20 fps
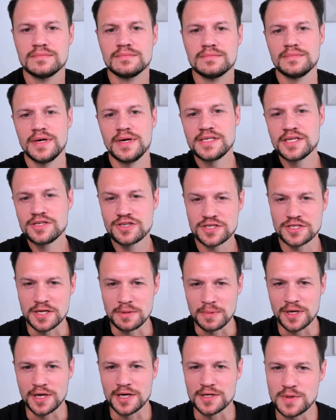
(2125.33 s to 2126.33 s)
It's
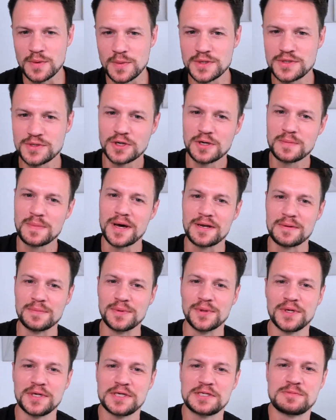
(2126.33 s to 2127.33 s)
interesting because when we talk about
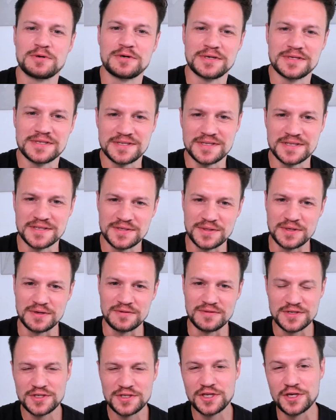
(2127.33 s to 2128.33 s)
employee experience, there's sort
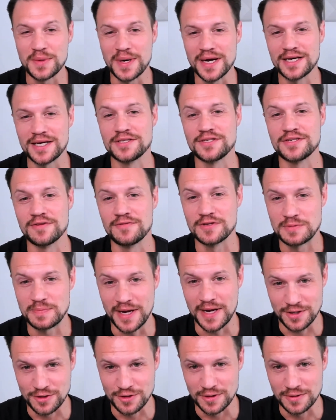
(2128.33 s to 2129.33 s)
of this two ends of the
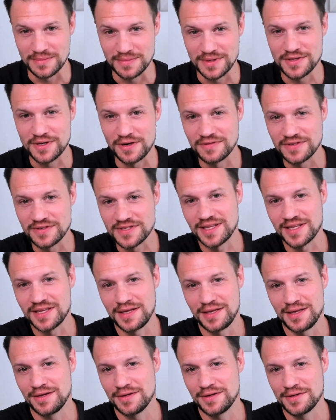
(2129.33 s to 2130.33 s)
spectrum. There's
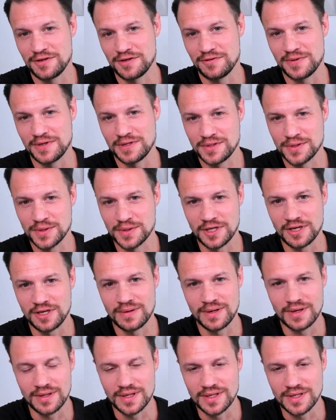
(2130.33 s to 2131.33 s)
obviously, you know, as you've been talking
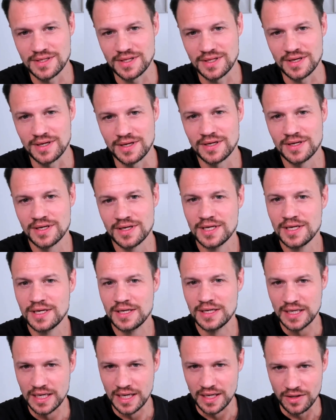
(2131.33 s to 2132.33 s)
about, there's the
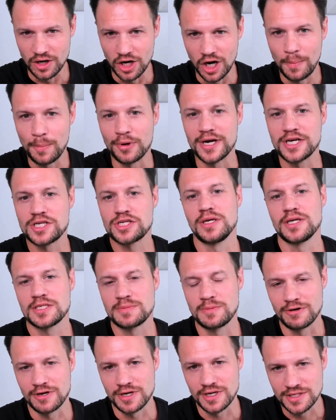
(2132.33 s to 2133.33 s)
the operational
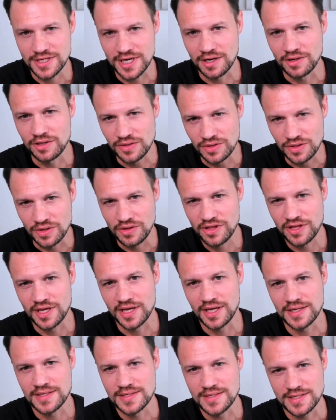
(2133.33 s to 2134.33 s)
experience, how do you do
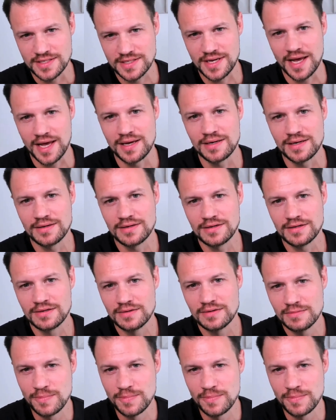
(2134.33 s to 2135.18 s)
things at scale?